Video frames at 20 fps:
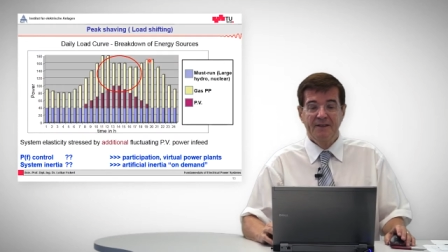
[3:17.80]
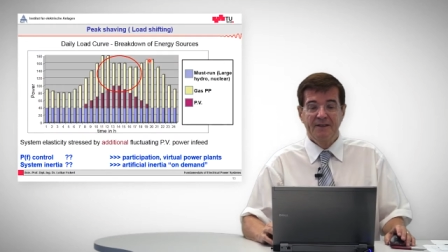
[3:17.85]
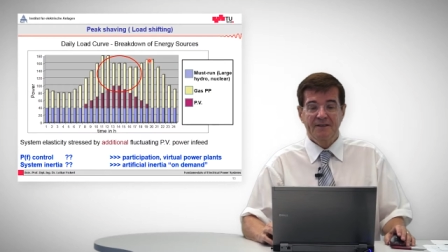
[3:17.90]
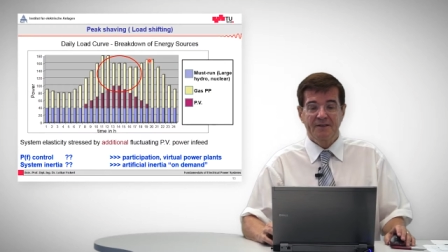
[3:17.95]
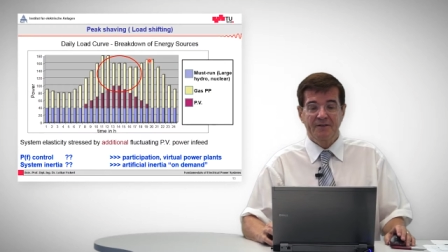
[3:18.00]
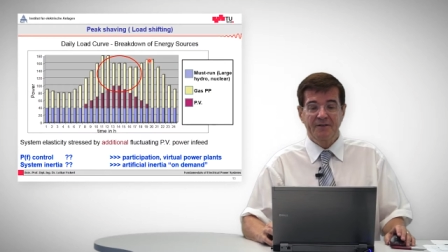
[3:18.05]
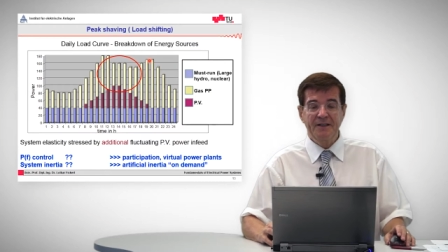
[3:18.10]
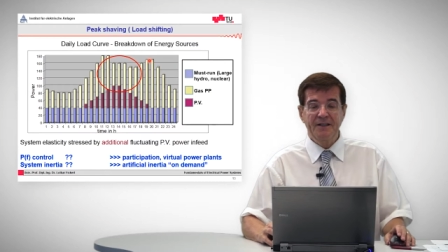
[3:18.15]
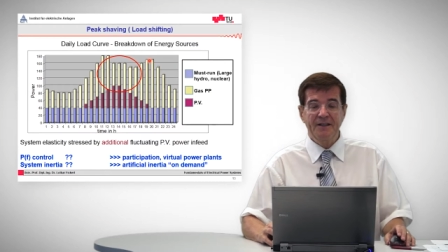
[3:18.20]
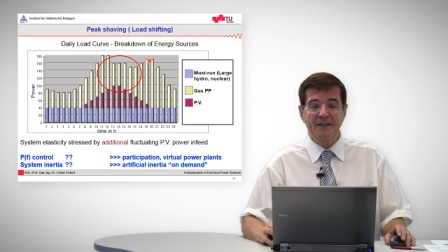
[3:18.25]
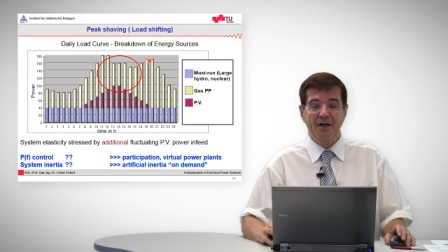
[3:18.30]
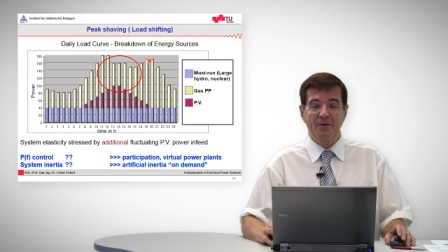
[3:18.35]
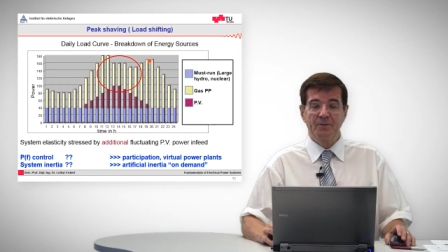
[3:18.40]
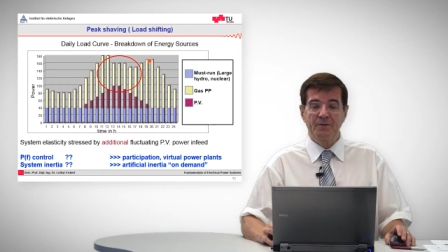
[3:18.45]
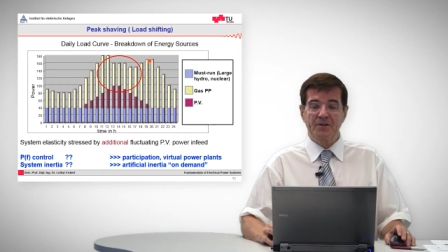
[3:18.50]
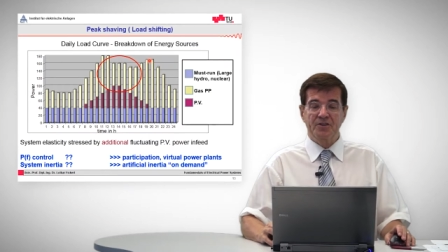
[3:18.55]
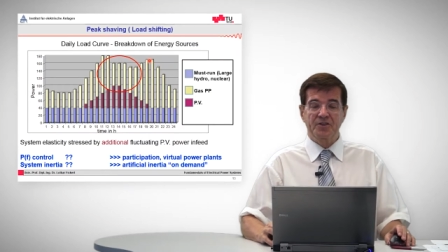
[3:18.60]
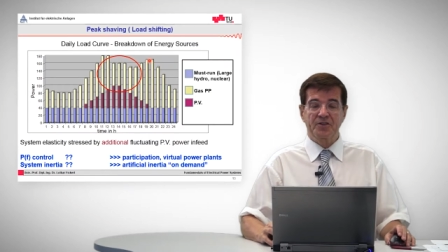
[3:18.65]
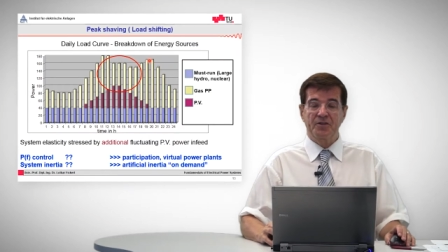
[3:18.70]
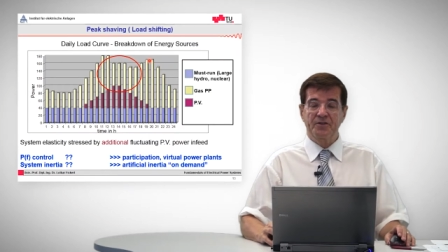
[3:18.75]
So here I
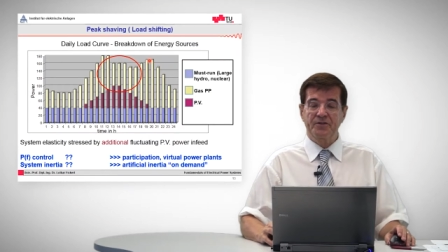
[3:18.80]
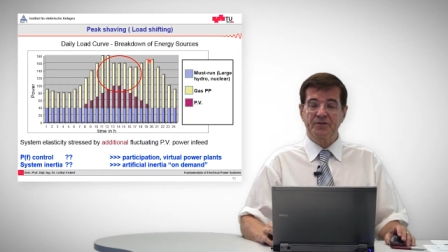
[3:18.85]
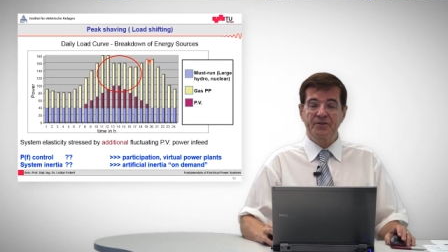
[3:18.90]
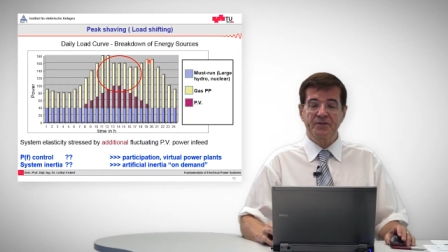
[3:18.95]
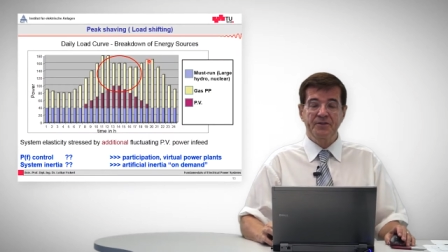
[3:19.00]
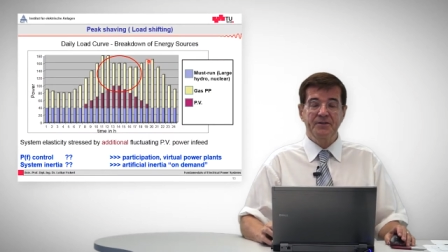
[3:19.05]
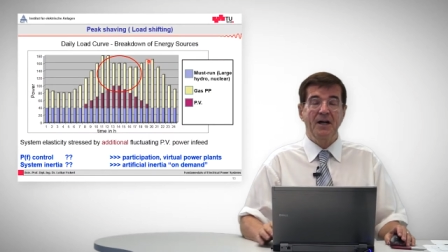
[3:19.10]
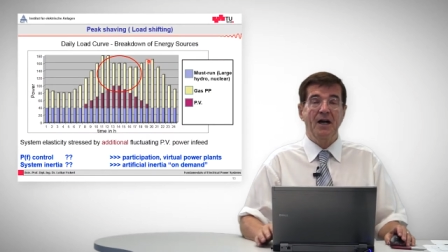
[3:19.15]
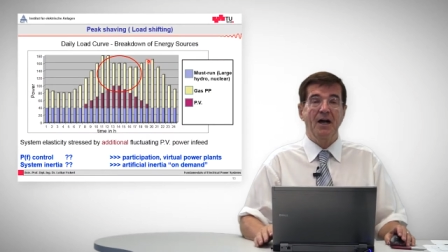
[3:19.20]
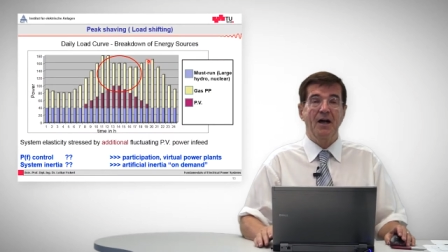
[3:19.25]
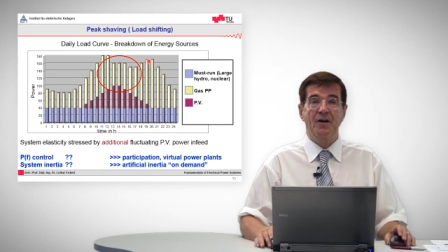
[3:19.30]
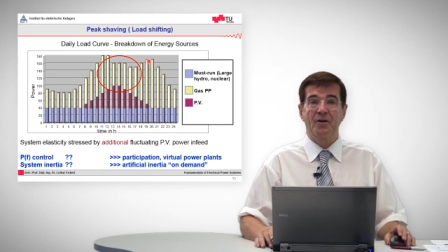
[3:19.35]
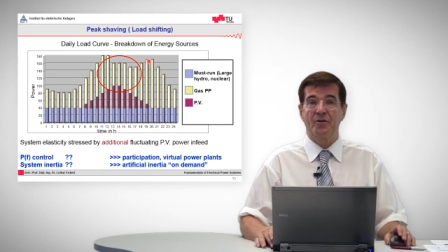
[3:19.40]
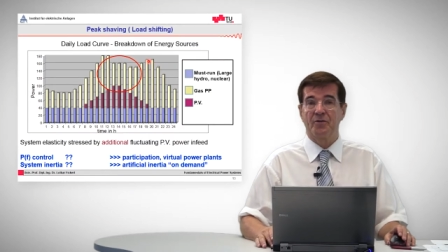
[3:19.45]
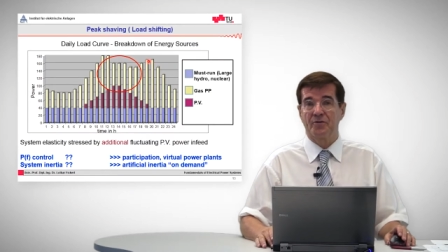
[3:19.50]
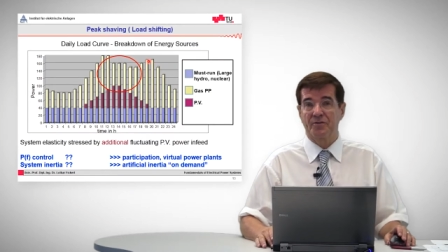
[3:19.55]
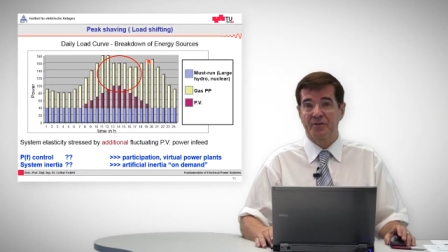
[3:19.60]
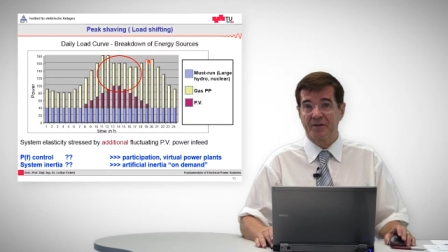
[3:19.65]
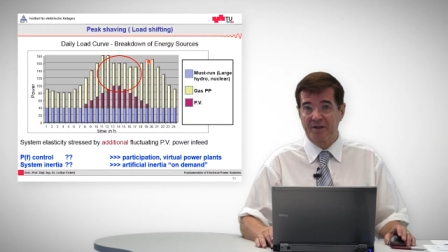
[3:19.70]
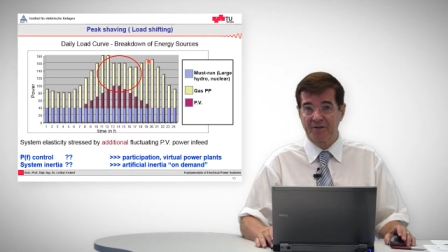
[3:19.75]
will show to you
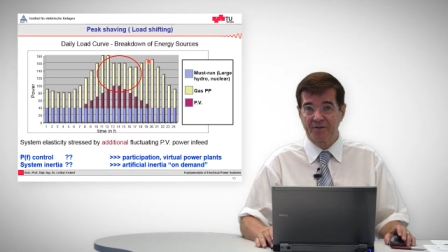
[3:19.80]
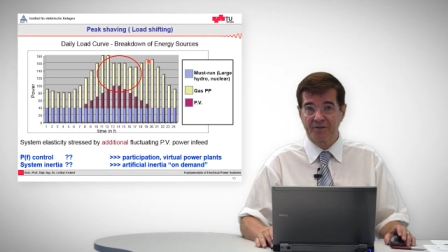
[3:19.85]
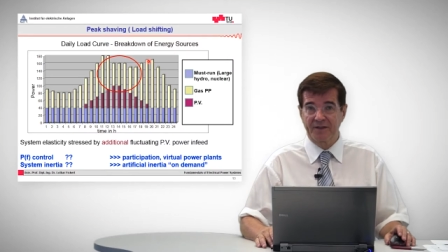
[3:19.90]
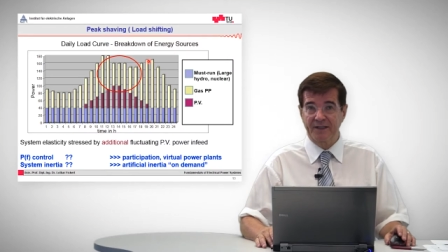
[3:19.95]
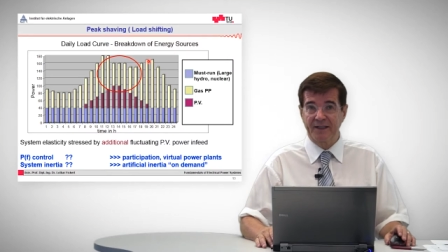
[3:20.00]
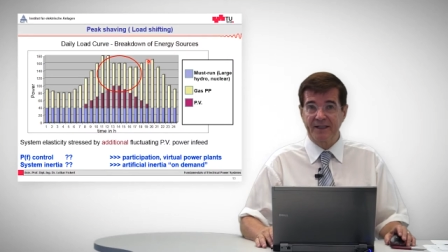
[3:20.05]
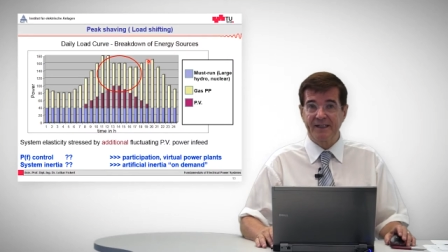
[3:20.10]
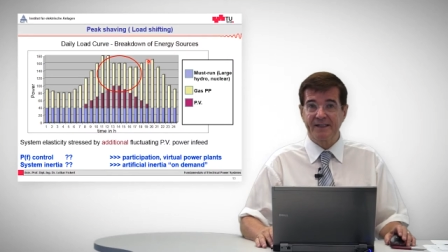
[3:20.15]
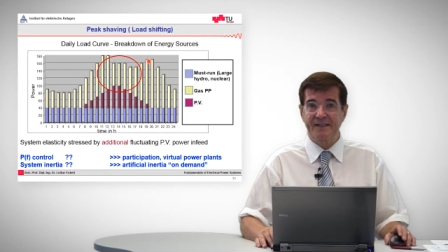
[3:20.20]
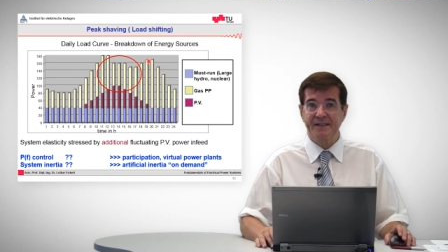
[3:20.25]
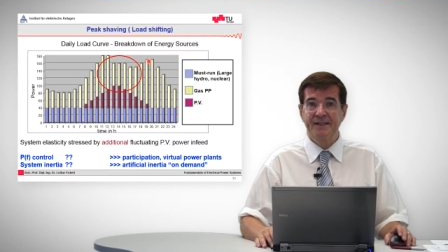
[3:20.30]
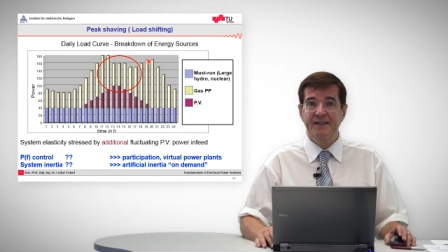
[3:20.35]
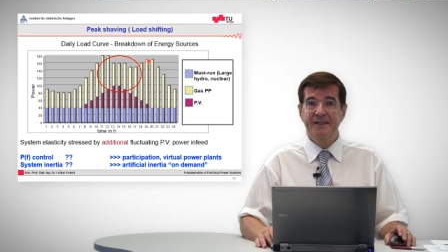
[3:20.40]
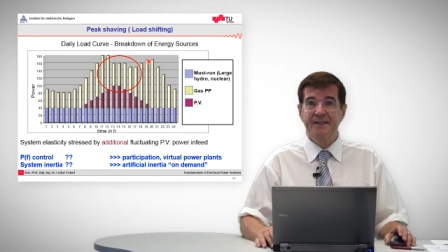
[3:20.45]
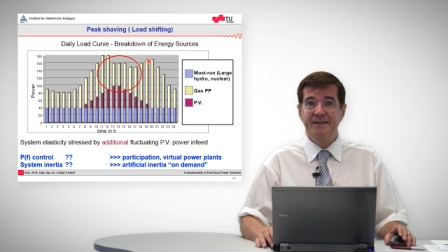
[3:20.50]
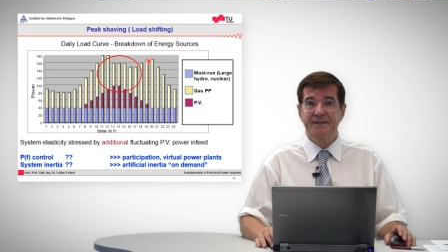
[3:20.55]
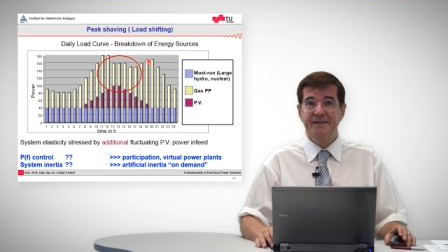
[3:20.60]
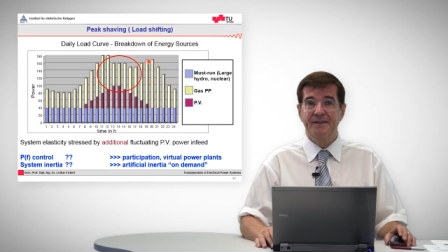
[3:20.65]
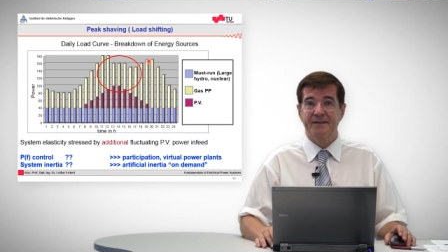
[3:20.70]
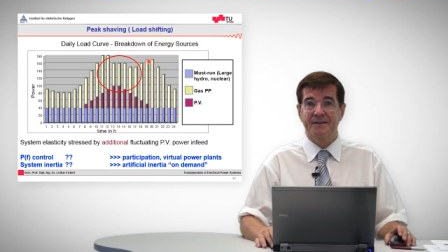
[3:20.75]
how nowadays
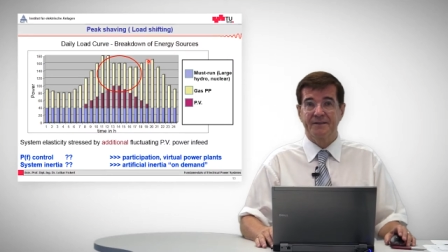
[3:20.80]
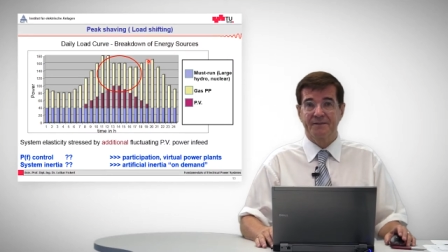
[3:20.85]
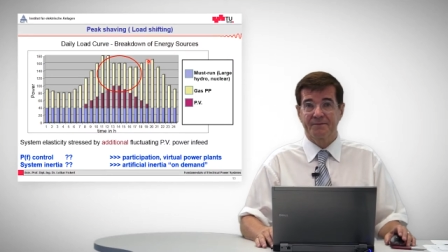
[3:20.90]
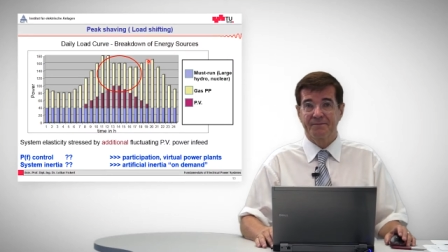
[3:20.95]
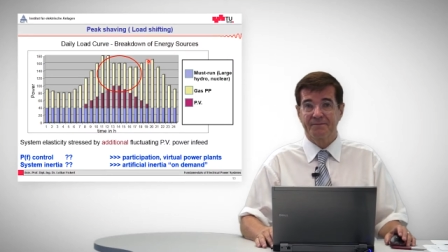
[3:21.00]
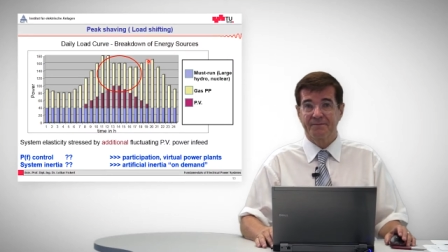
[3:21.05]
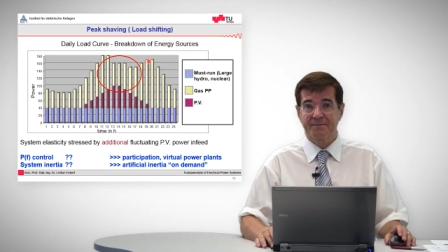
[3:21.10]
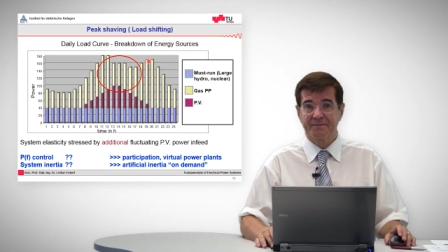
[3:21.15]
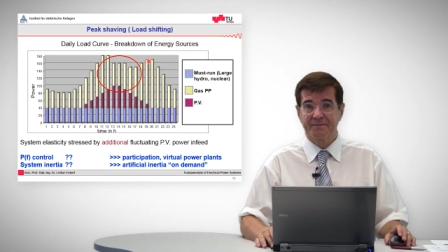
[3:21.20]
the